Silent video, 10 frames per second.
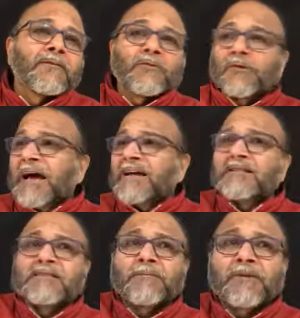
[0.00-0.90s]
So Nath
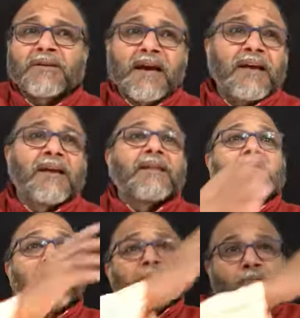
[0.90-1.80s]
Sampradaya,
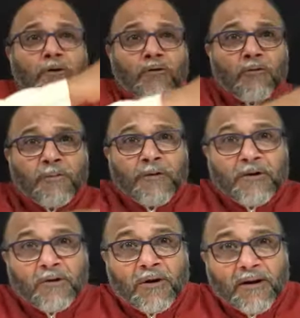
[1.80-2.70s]
they follow a
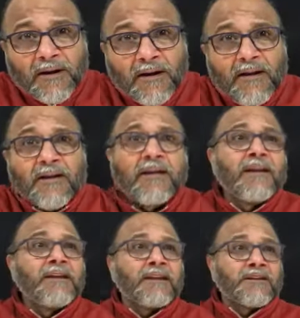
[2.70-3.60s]
particular
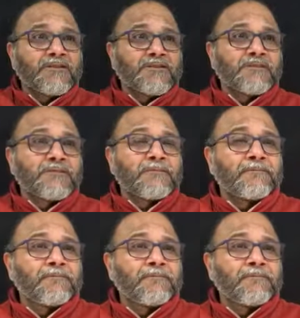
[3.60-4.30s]
lineage.